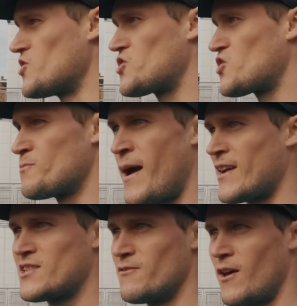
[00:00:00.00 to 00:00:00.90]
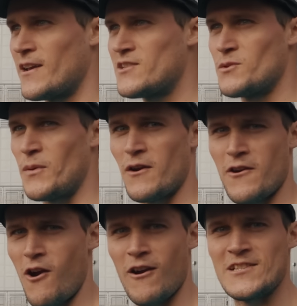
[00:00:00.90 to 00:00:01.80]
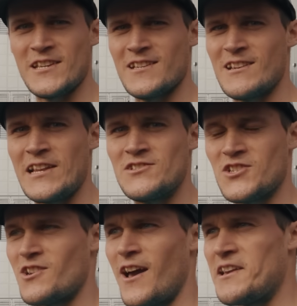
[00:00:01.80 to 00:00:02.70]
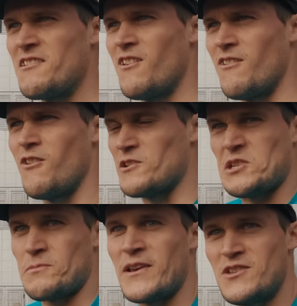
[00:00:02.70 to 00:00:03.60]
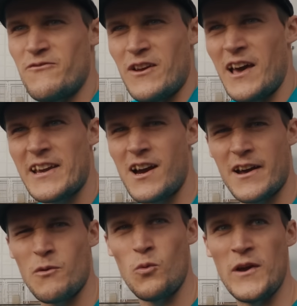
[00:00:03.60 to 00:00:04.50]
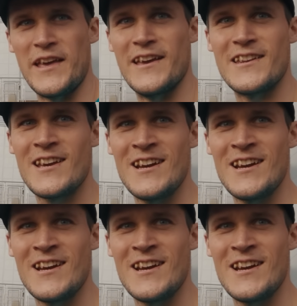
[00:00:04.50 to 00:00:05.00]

just smacks of like superiority and, and just like. Oh, it just makes you feel like kind of weird.